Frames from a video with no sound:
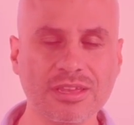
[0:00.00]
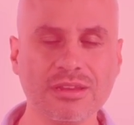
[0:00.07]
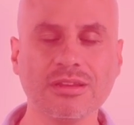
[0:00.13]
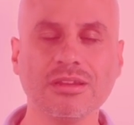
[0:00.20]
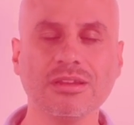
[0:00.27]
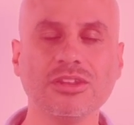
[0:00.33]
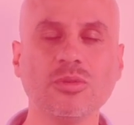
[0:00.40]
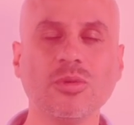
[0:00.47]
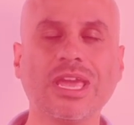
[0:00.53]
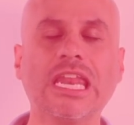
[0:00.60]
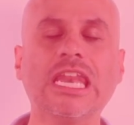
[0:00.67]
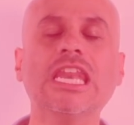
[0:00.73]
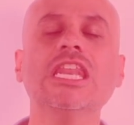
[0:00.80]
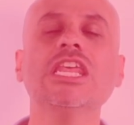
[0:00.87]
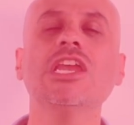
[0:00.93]
doing,
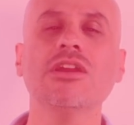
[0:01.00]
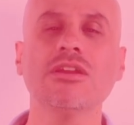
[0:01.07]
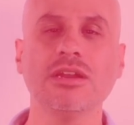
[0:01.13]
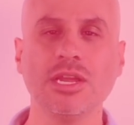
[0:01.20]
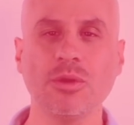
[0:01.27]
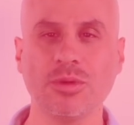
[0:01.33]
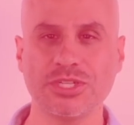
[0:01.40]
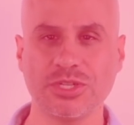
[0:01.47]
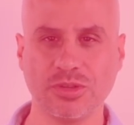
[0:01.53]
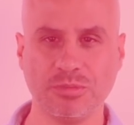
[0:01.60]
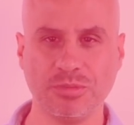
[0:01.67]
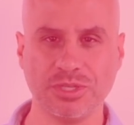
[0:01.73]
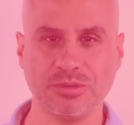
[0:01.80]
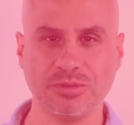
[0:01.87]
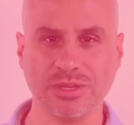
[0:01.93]
doing nearly what you
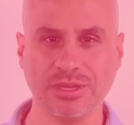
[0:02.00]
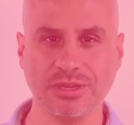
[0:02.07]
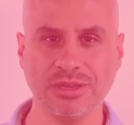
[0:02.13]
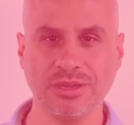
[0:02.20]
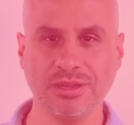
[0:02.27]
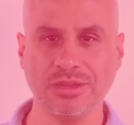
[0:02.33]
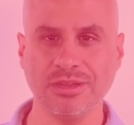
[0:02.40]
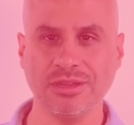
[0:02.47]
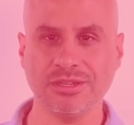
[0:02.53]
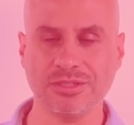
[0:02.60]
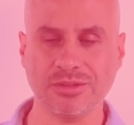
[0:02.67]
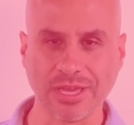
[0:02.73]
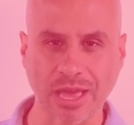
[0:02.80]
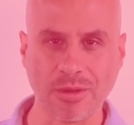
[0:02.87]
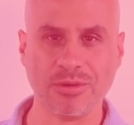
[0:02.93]
could be doing
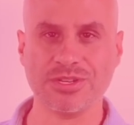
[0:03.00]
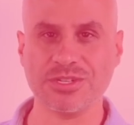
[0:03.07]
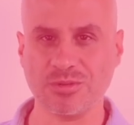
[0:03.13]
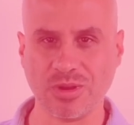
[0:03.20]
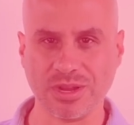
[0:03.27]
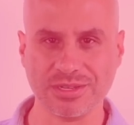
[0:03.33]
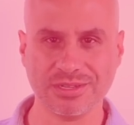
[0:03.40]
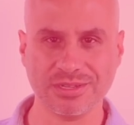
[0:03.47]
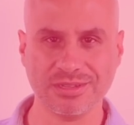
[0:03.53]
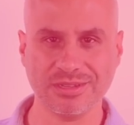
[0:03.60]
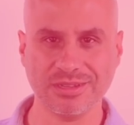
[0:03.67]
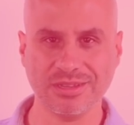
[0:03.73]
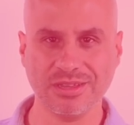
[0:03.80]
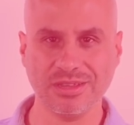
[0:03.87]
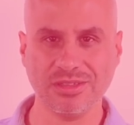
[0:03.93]
to get what you want.
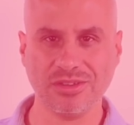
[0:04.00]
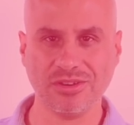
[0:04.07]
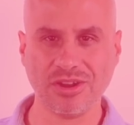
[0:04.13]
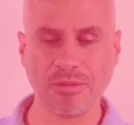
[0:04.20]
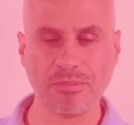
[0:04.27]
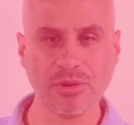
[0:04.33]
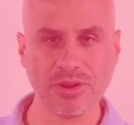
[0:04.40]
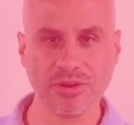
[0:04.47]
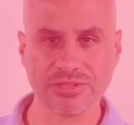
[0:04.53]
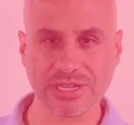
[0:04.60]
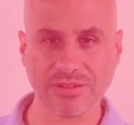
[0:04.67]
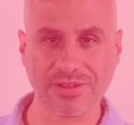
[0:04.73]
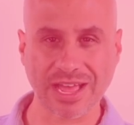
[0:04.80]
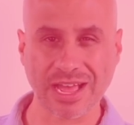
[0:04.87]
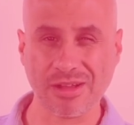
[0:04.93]
You're not putting
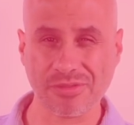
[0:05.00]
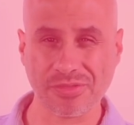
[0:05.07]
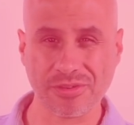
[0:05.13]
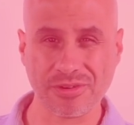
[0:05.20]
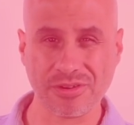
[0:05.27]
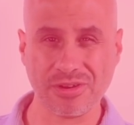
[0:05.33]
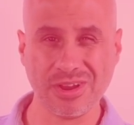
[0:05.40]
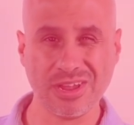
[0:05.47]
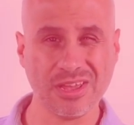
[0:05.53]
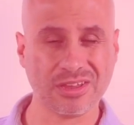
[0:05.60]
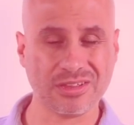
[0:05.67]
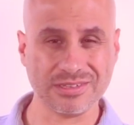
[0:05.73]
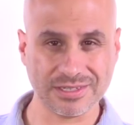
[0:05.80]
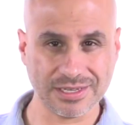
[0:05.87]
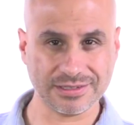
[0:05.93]
yourself out there
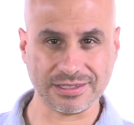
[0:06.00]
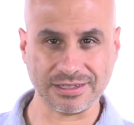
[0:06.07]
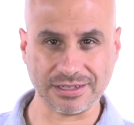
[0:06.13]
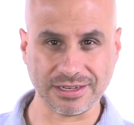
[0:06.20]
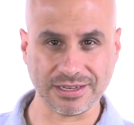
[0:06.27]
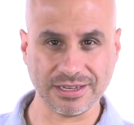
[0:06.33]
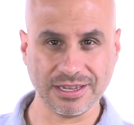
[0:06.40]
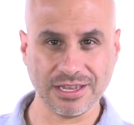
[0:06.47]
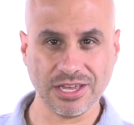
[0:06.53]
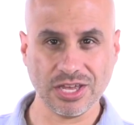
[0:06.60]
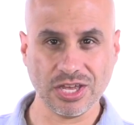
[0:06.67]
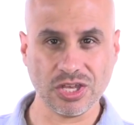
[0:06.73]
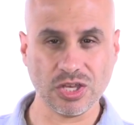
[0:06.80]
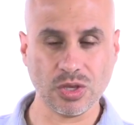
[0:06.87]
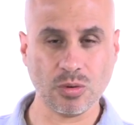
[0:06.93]
consistently.
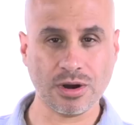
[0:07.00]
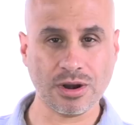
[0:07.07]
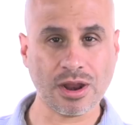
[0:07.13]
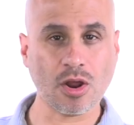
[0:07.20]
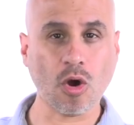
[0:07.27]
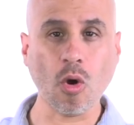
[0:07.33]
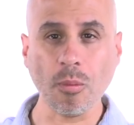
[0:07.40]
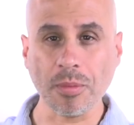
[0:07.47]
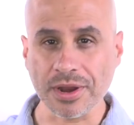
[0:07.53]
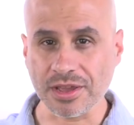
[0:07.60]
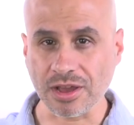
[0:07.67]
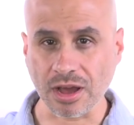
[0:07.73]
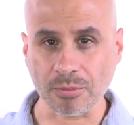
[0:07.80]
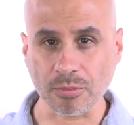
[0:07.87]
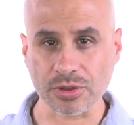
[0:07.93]
You are not
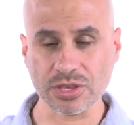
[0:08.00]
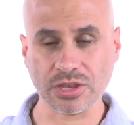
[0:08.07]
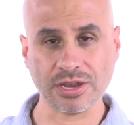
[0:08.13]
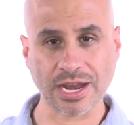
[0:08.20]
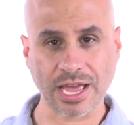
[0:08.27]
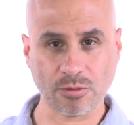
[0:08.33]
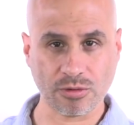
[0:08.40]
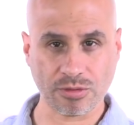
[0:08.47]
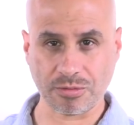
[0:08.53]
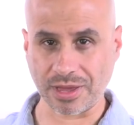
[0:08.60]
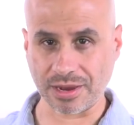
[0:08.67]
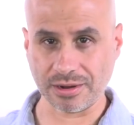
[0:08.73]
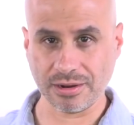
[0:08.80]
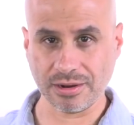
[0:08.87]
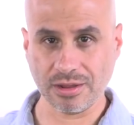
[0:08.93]
opening up when you connect with
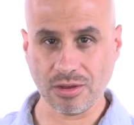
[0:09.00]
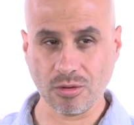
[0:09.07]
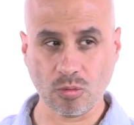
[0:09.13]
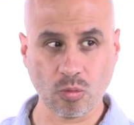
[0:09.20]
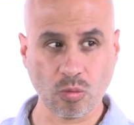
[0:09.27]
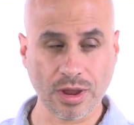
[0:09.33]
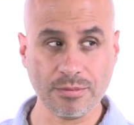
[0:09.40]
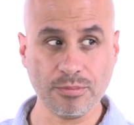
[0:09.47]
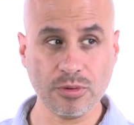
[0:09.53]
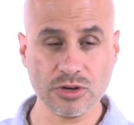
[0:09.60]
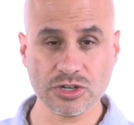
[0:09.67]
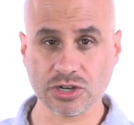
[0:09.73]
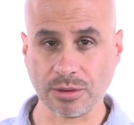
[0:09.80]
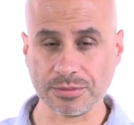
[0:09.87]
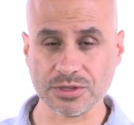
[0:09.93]
men. When
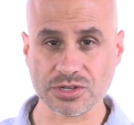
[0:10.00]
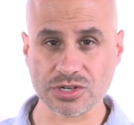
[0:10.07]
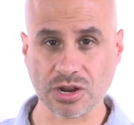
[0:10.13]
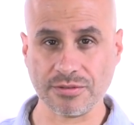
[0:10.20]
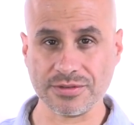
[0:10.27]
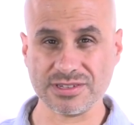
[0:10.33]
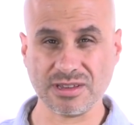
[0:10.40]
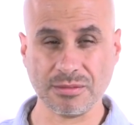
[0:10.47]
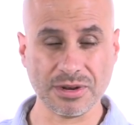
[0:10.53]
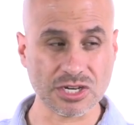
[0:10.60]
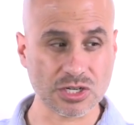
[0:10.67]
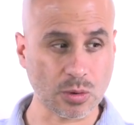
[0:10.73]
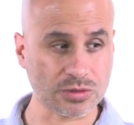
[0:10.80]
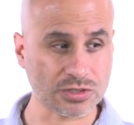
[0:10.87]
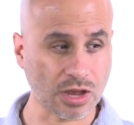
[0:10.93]
push comes to shove and somebody
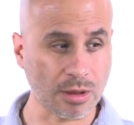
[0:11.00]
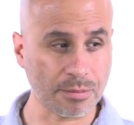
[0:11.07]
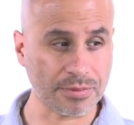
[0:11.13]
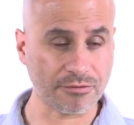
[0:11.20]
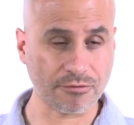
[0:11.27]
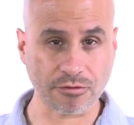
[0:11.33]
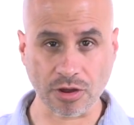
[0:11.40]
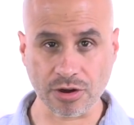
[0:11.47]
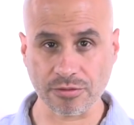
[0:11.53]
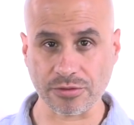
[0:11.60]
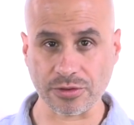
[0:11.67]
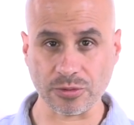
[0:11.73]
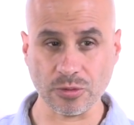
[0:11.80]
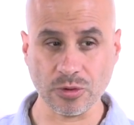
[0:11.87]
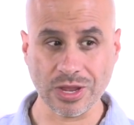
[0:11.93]
shows up in front of
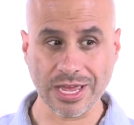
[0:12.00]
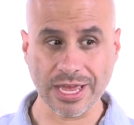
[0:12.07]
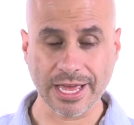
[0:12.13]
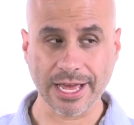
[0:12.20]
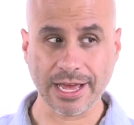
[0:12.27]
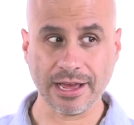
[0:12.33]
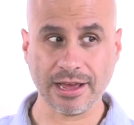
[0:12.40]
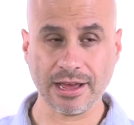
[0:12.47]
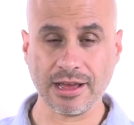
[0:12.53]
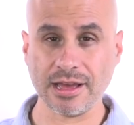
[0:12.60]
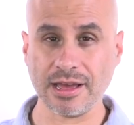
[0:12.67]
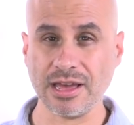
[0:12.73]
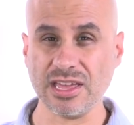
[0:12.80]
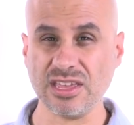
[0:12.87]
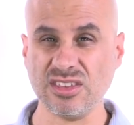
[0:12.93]
you,
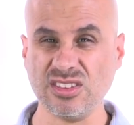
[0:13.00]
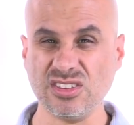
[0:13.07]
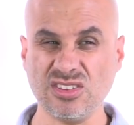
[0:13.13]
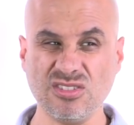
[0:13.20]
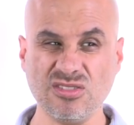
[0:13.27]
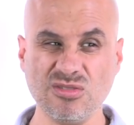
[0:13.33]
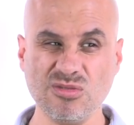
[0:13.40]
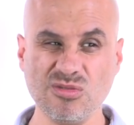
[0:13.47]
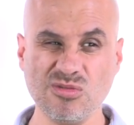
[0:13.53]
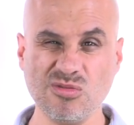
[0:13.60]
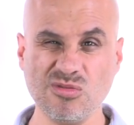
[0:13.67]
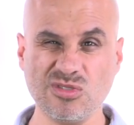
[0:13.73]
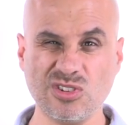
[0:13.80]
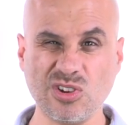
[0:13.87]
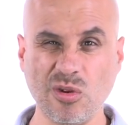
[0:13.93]
uh,
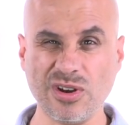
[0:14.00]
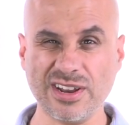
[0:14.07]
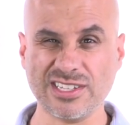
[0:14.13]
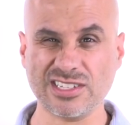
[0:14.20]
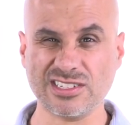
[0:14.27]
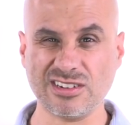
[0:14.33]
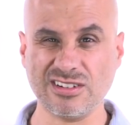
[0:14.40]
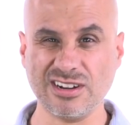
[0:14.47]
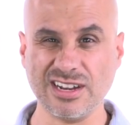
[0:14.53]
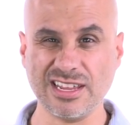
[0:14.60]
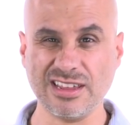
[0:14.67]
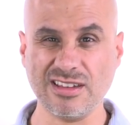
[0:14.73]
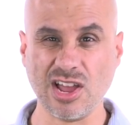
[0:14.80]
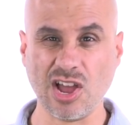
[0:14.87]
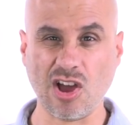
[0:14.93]
you don't
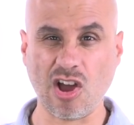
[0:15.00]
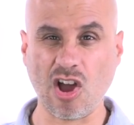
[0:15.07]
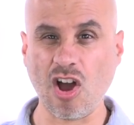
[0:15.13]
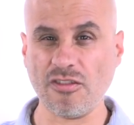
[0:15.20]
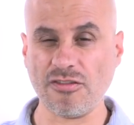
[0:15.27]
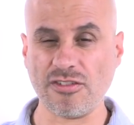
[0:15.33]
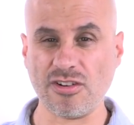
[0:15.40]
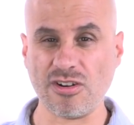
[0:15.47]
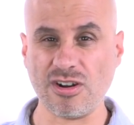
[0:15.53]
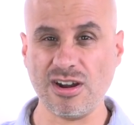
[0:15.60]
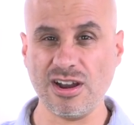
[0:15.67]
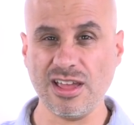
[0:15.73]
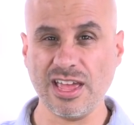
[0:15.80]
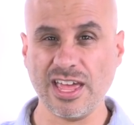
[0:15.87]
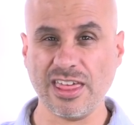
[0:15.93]
necessarily
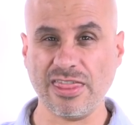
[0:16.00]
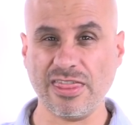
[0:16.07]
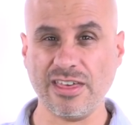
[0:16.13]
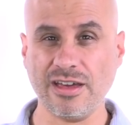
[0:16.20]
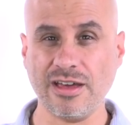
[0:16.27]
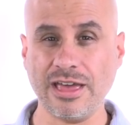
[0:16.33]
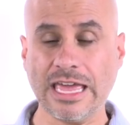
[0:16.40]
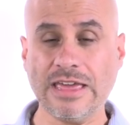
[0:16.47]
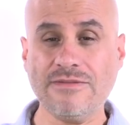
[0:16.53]
offer the